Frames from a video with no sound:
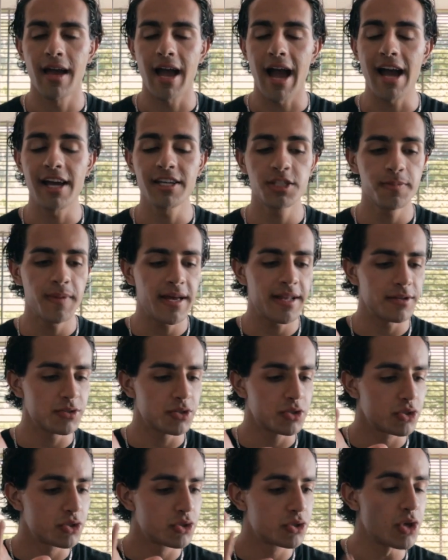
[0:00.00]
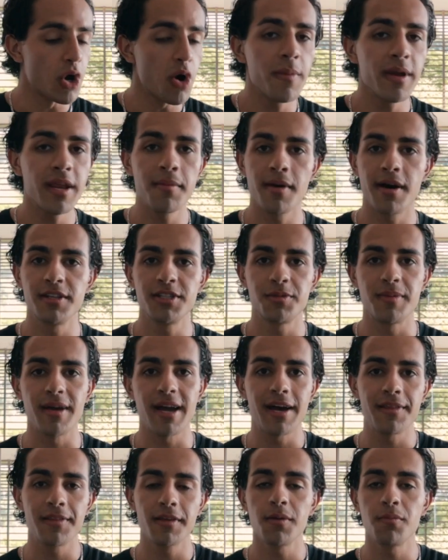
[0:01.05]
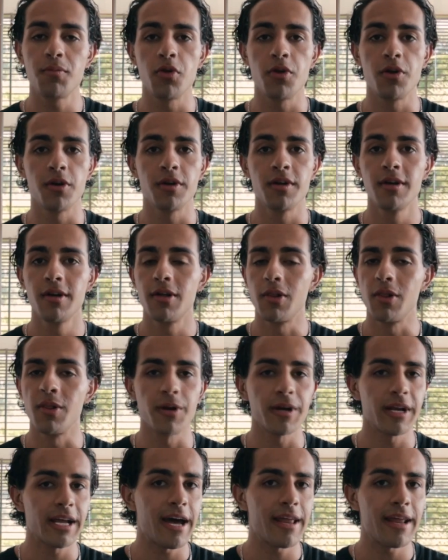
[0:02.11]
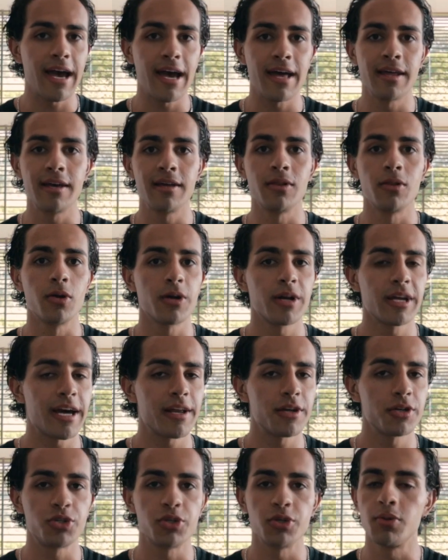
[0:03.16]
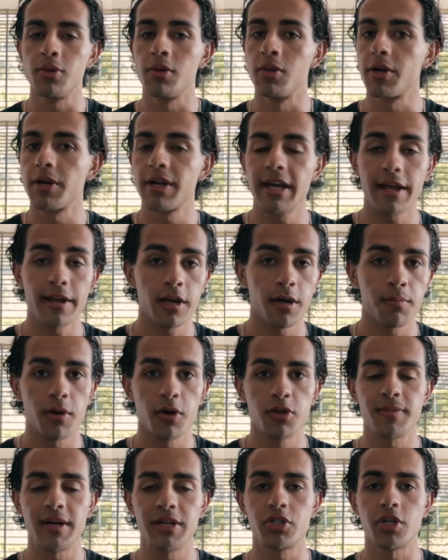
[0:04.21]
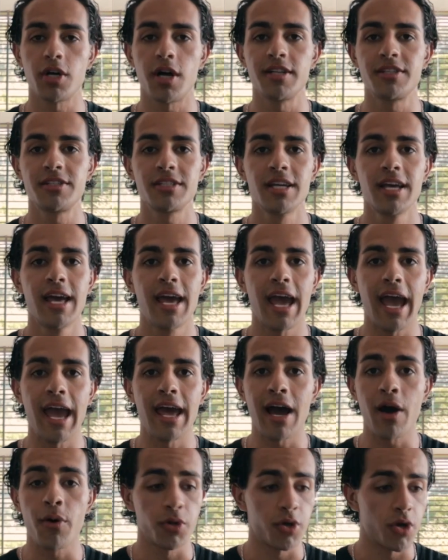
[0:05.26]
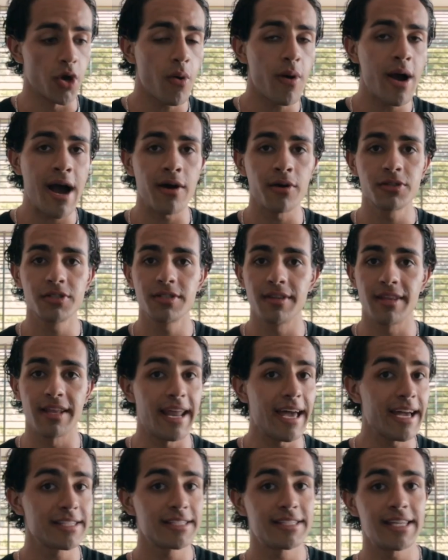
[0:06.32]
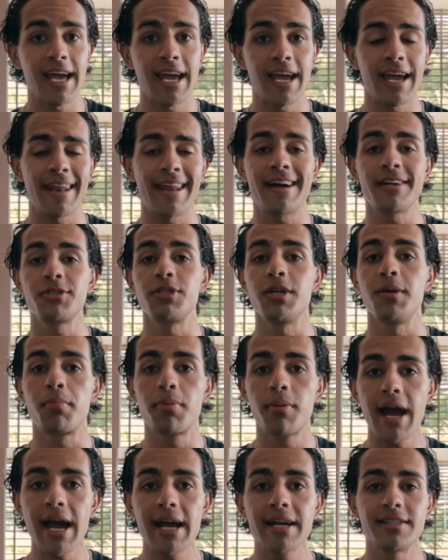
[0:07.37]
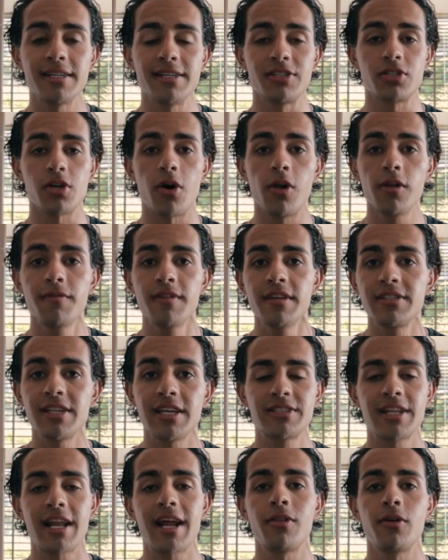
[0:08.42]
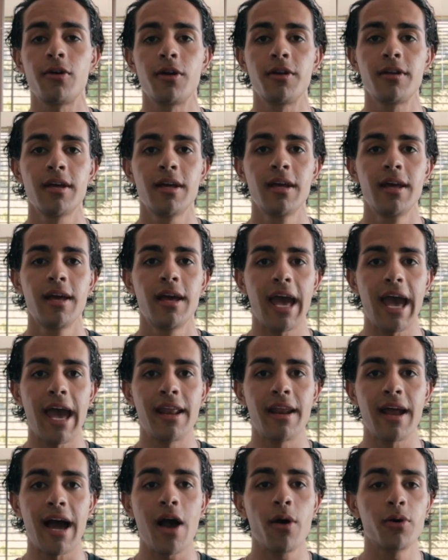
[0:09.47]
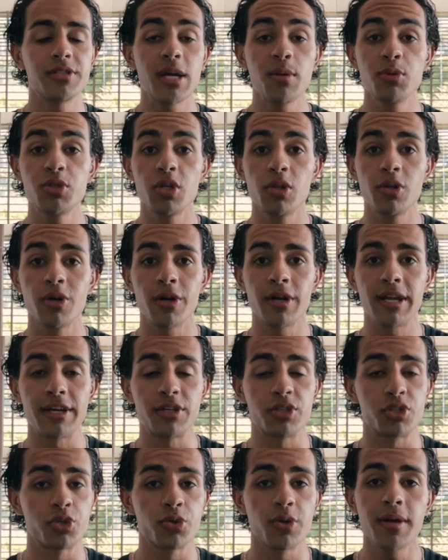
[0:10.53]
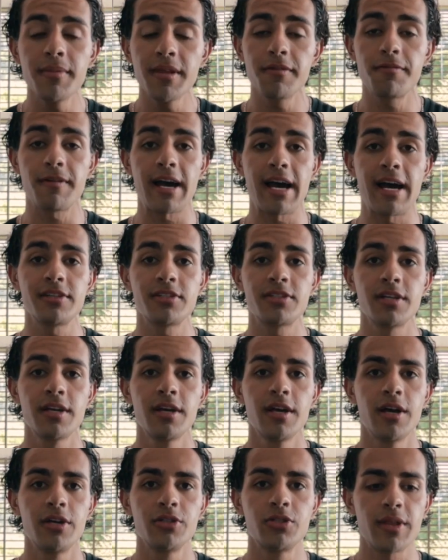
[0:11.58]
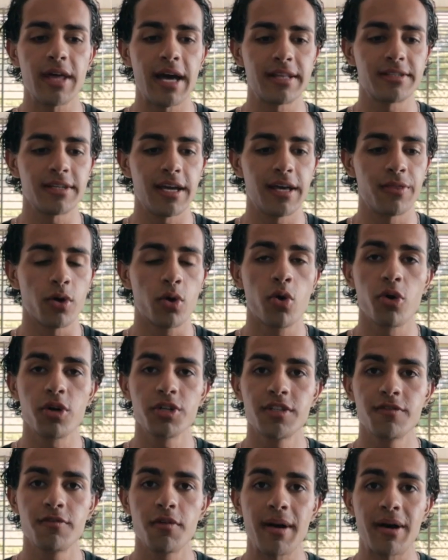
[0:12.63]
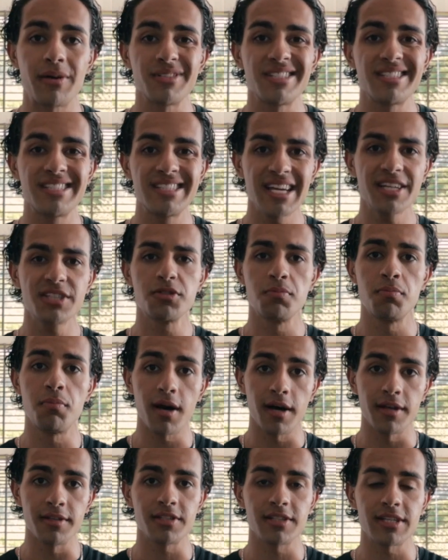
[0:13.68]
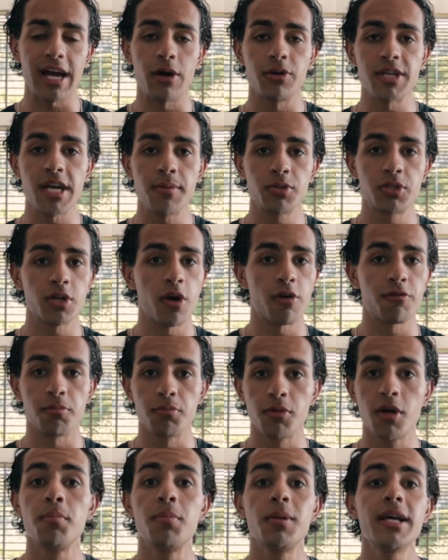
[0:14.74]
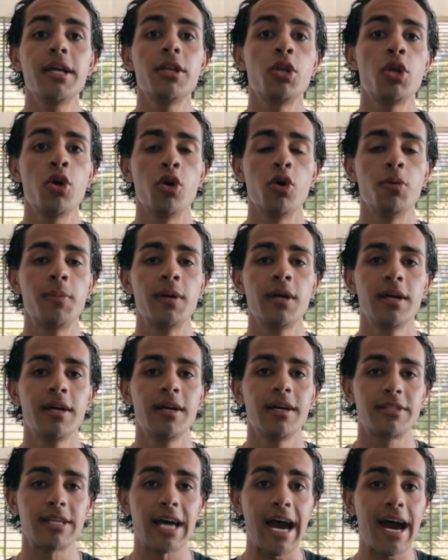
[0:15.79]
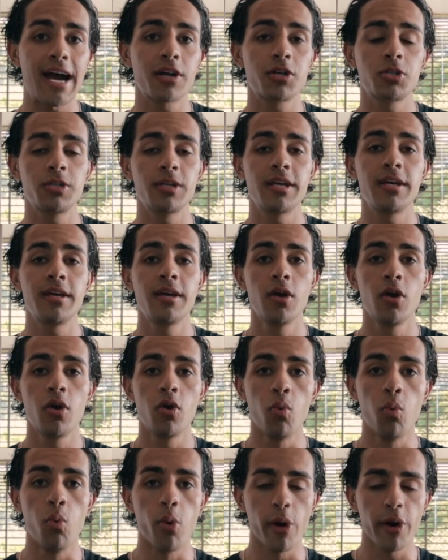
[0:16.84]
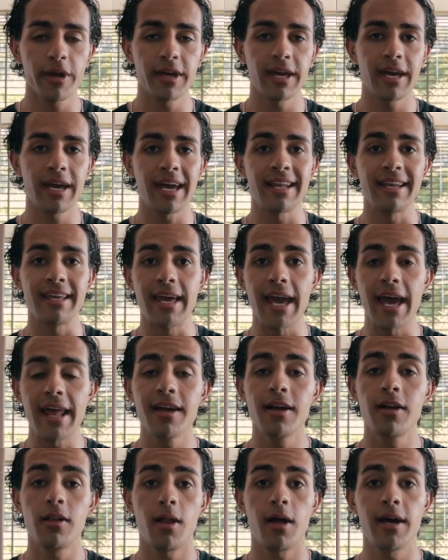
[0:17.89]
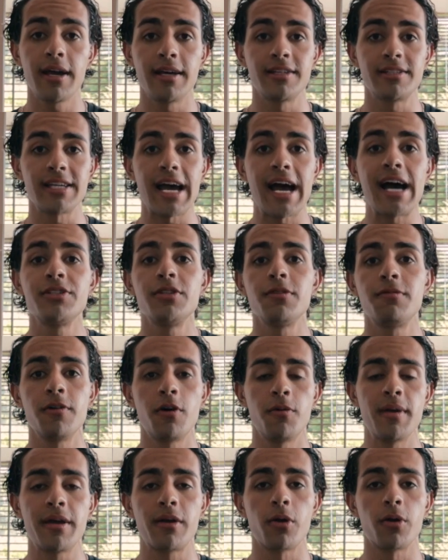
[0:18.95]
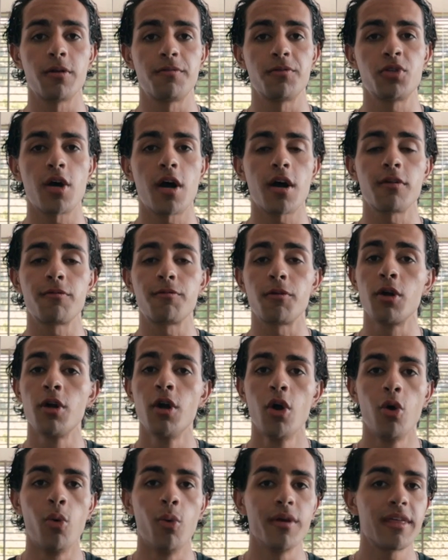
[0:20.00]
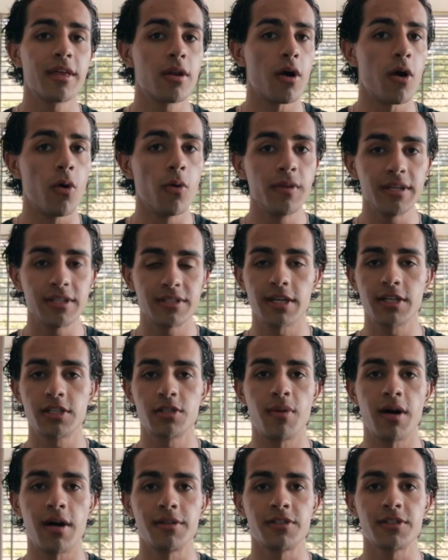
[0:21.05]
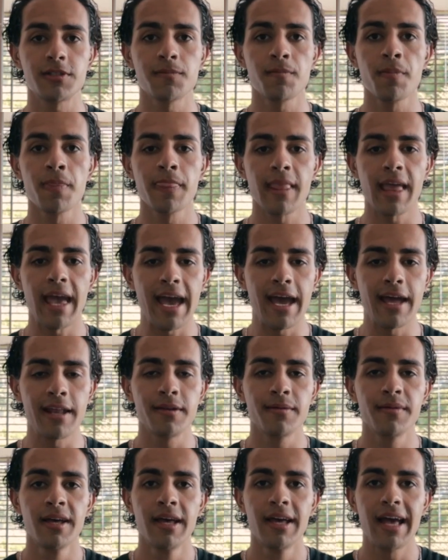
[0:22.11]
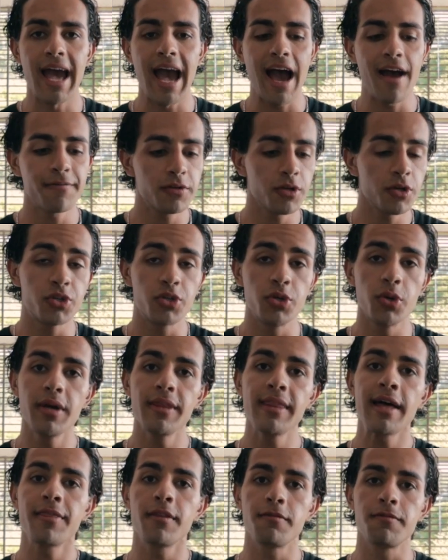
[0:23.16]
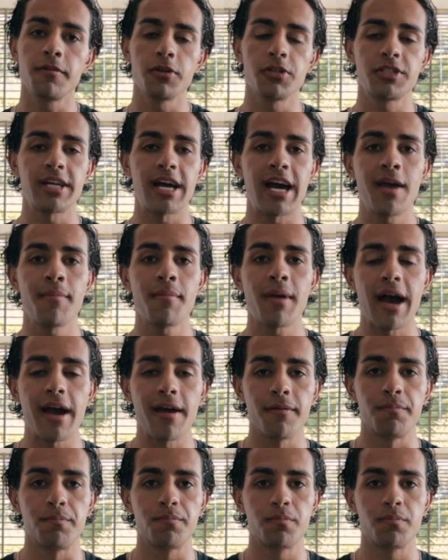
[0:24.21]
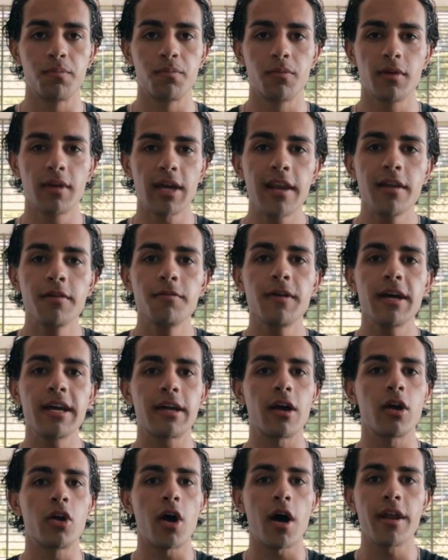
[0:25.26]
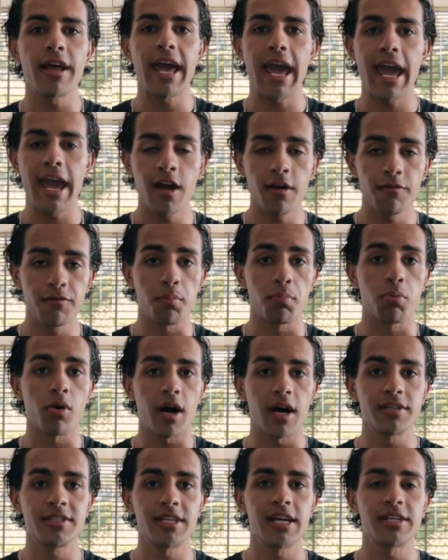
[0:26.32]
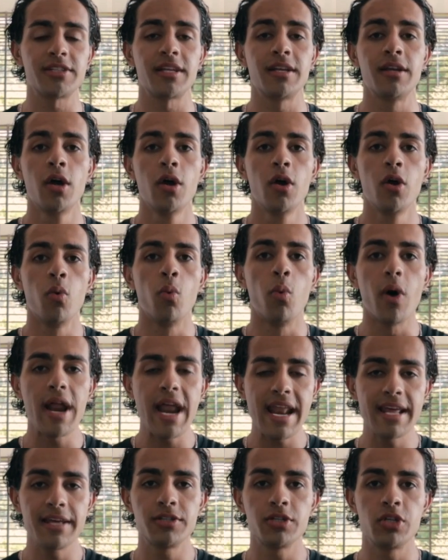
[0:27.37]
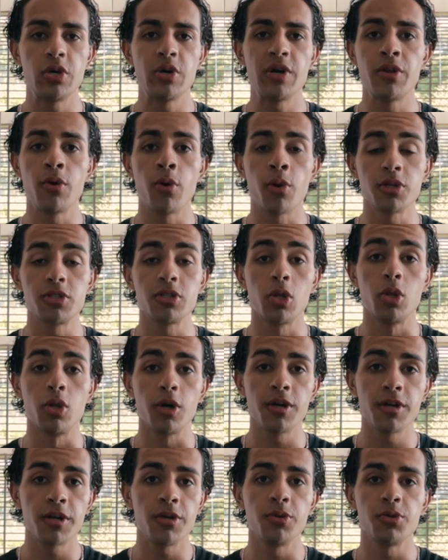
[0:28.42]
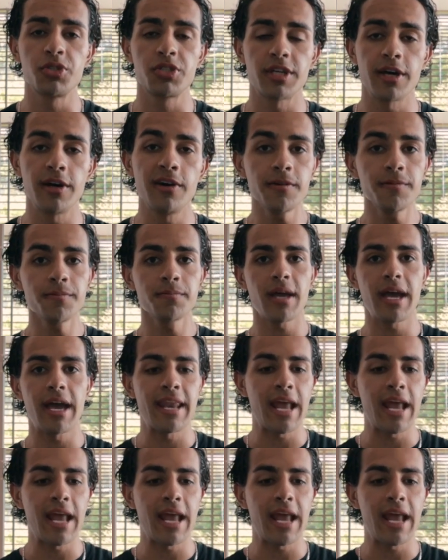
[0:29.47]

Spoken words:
I spent so many months behind the computer learning how to edit, learning how to shoot, learning how to compose my shots, and I would go out the next day and actually practice all of these things that I learned, and I was able to learn extremely fast so that in the course of about 6 months, I was able to go from complete noob to actually working and getting clients as a filmmaker and a photographer within only 6 months. And after doing that the first time, I kind of like got a hang of the process and what I need to do in order to learn a new skill. And